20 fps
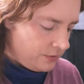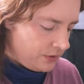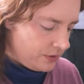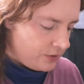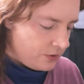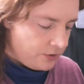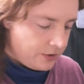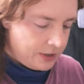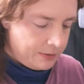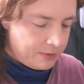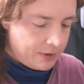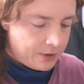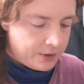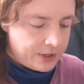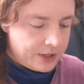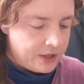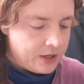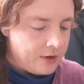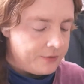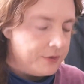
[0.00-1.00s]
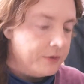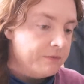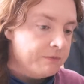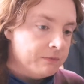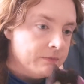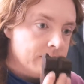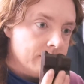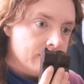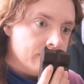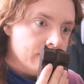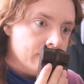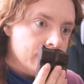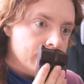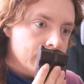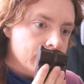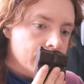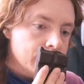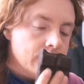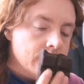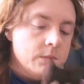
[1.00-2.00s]
It's already broken half.
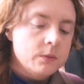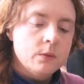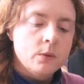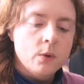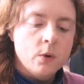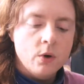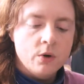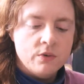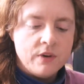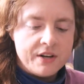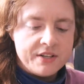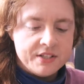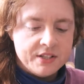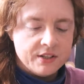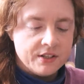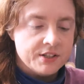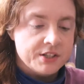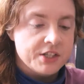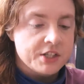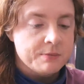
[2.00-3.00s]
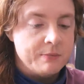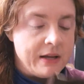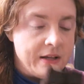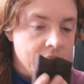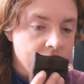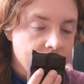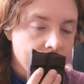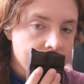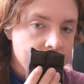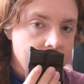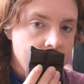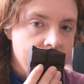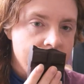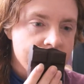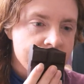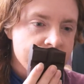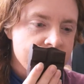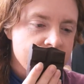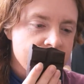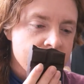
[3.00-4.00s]
Ooh, already I can smell like very
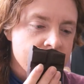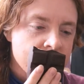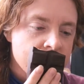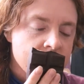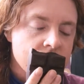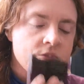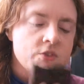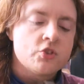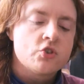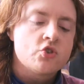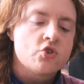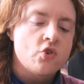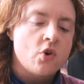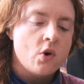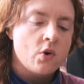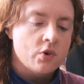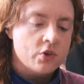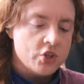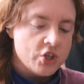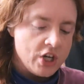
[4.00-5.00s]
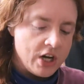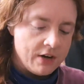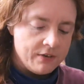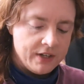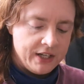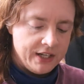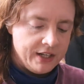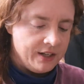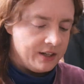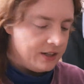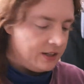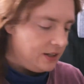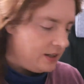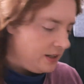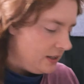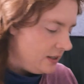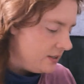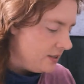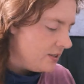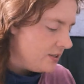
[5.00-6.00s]
strong cherry
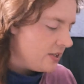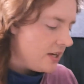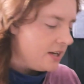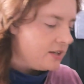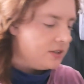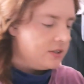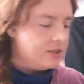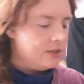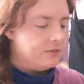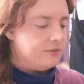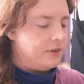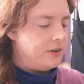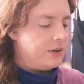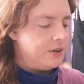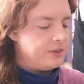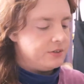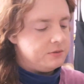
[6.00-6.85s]
scent. It's very nice.